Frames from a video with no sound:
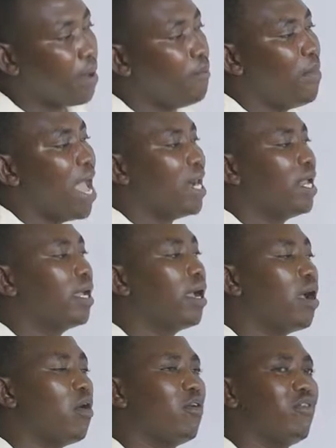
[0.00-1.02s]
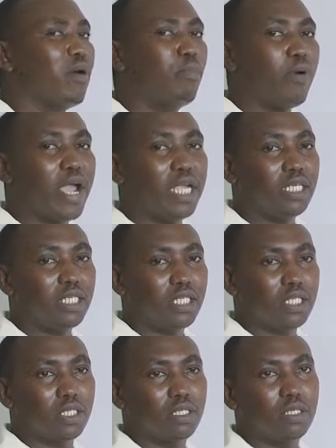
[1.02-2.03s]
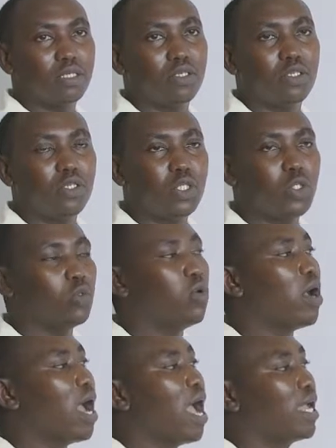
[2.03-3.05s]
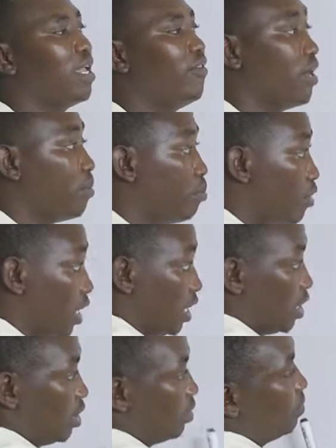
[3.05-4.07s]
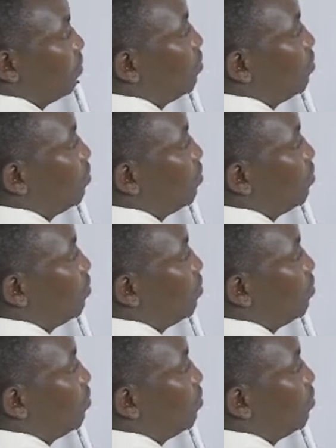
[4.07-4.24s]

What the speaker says: Bearing of a point to a given point.